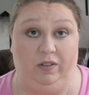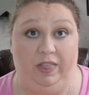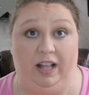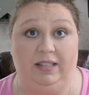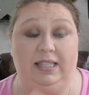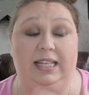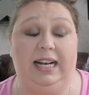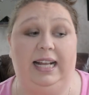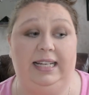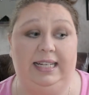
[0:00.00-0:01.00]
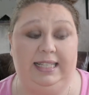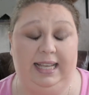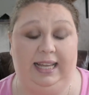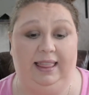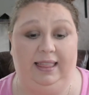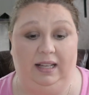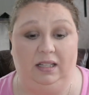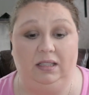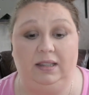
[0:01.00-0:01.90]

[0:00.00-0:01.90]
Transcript: thoughts and then I did a second thought.